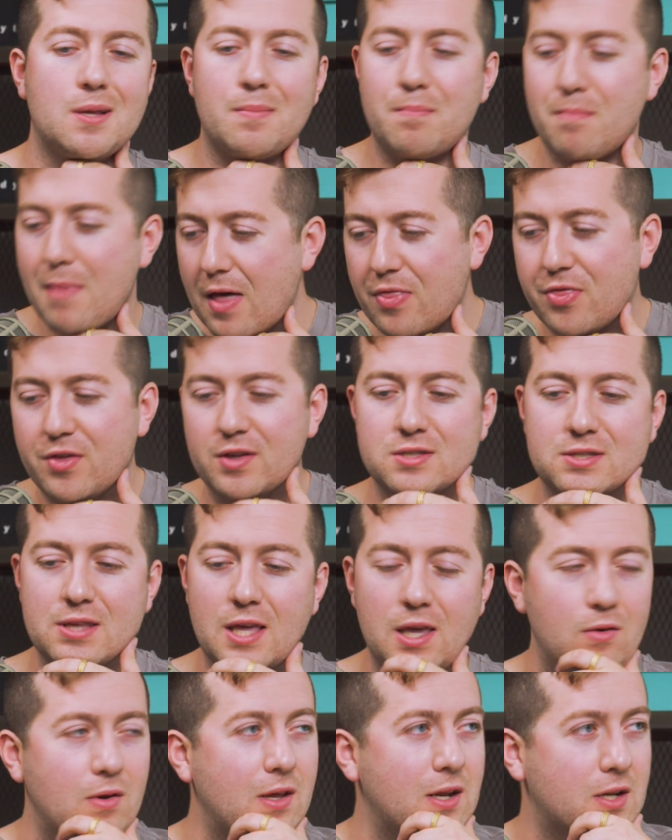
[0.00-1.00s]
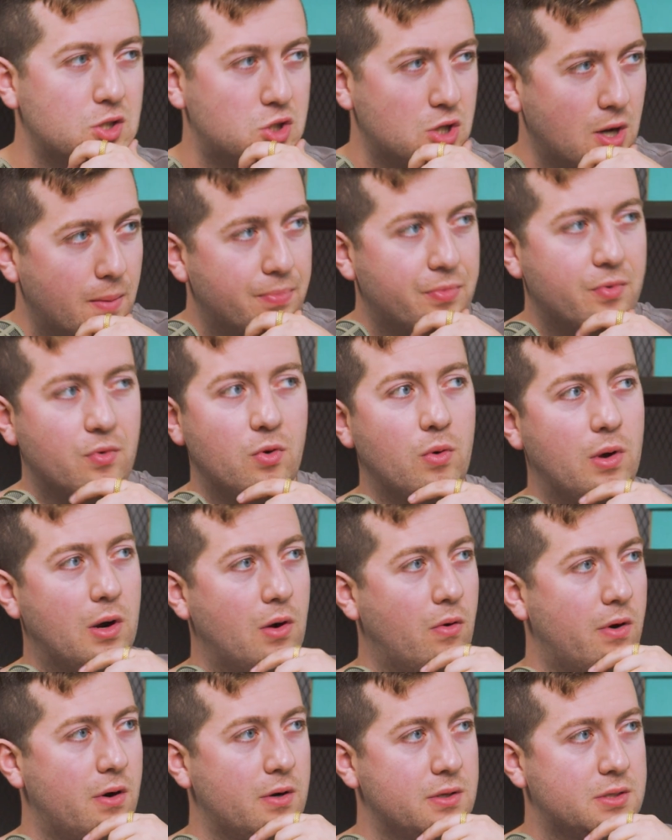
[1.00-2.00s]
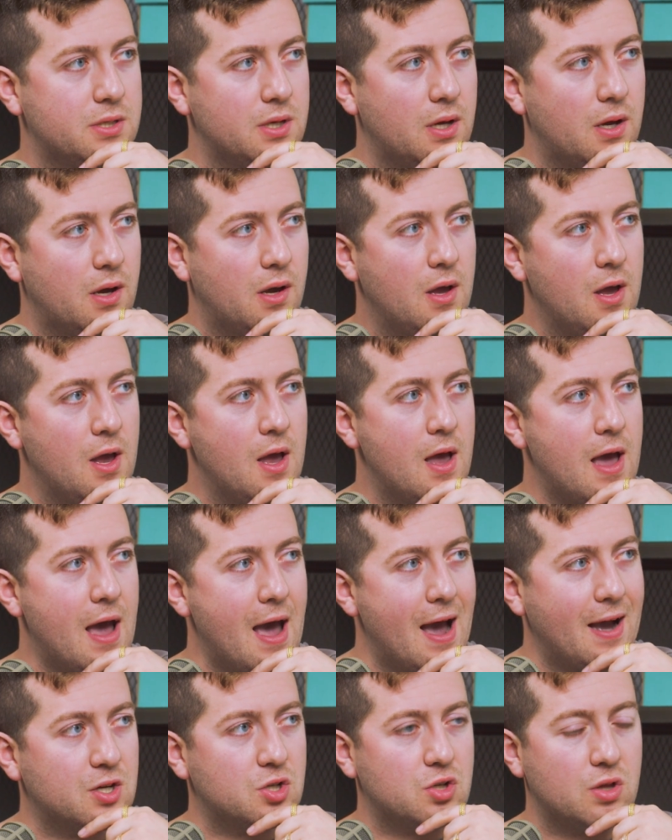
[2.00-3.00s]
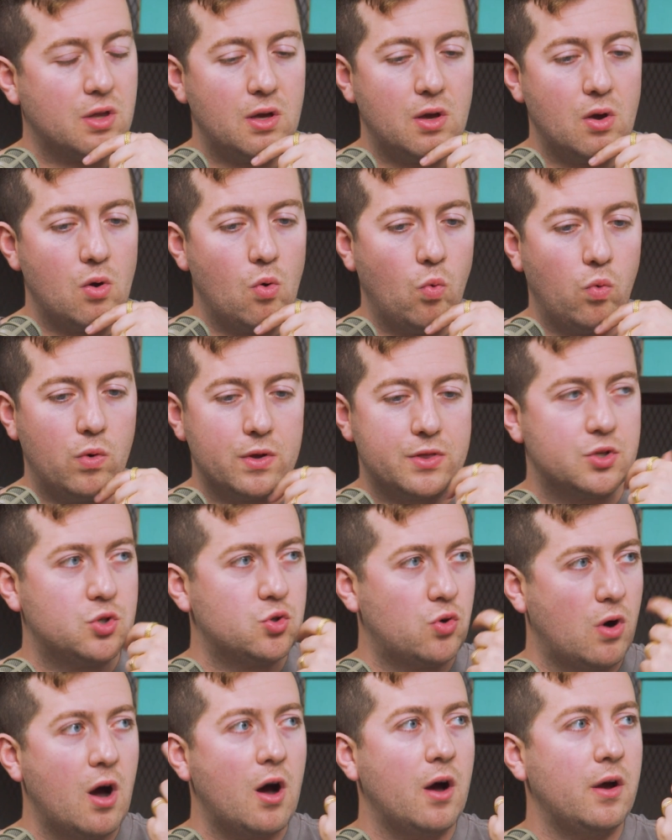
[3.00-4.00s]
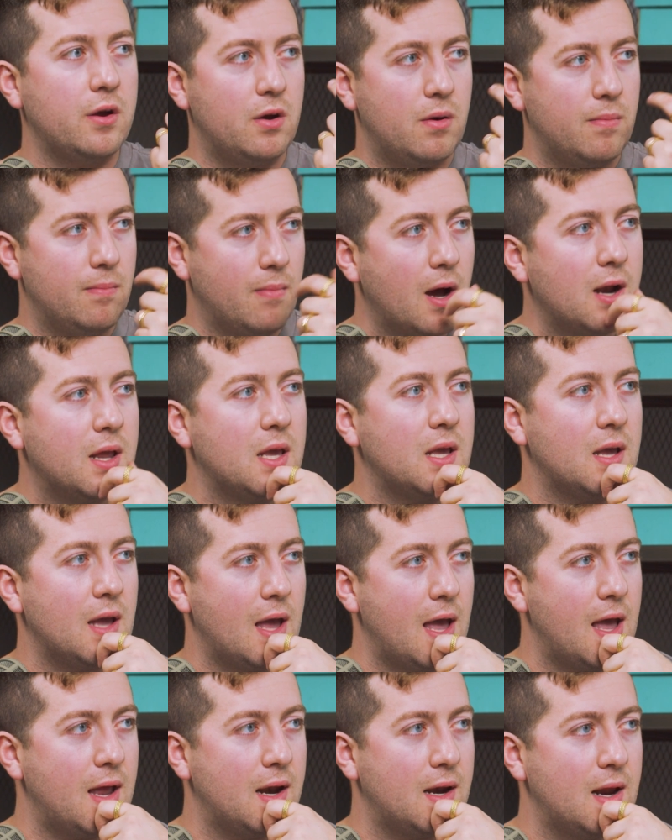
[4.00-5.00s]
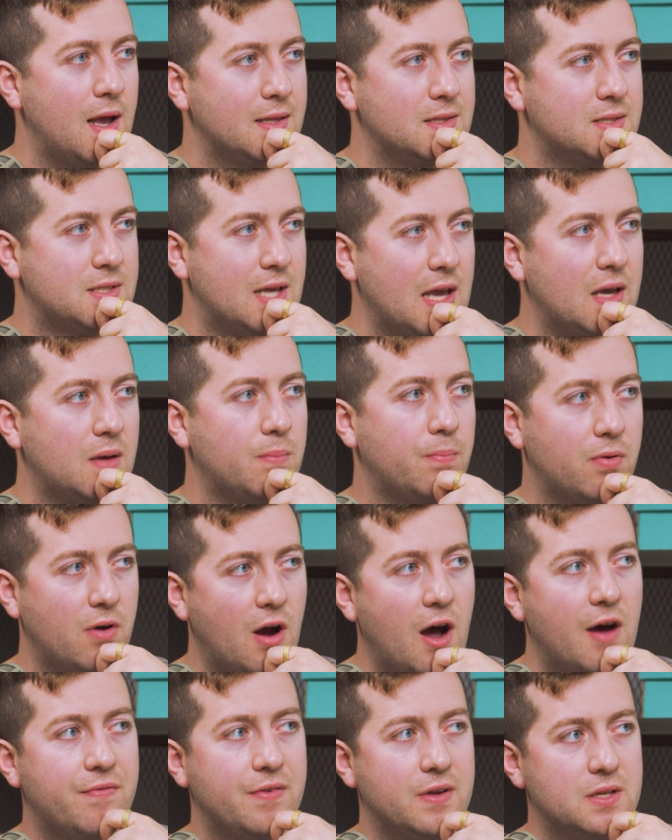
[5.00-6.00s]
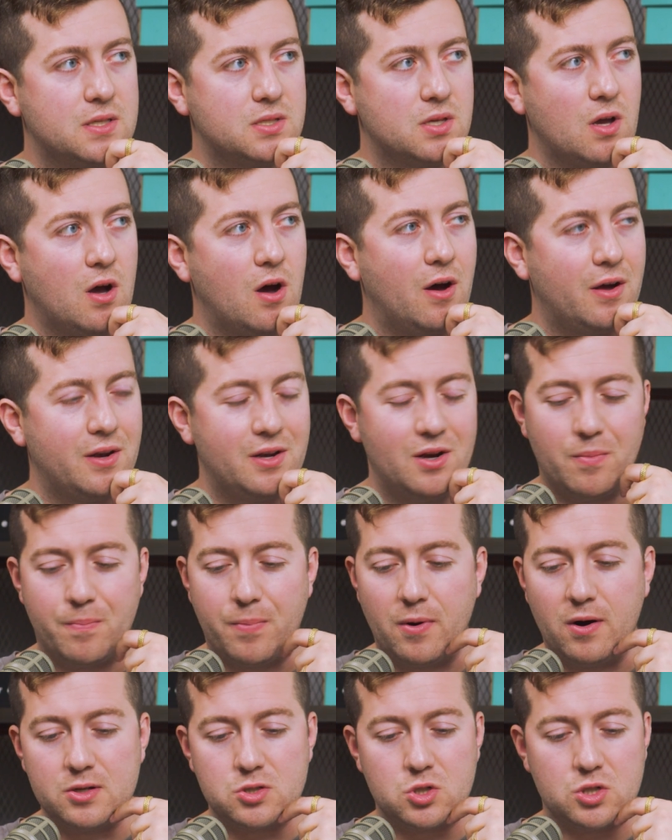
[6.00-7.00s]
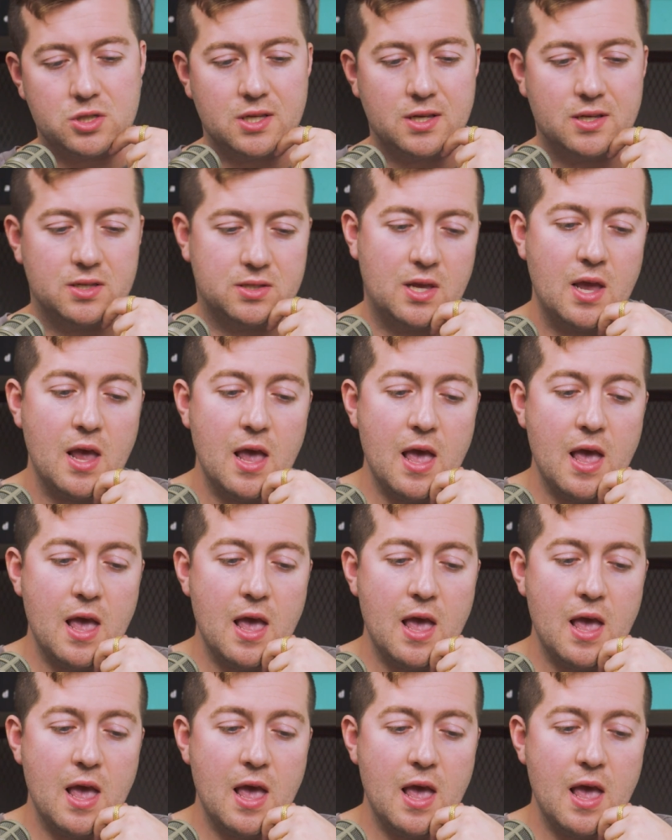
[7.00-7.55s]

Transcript: and methods that you need to jump through in order to actually withdraw your money and take profits on your purchases.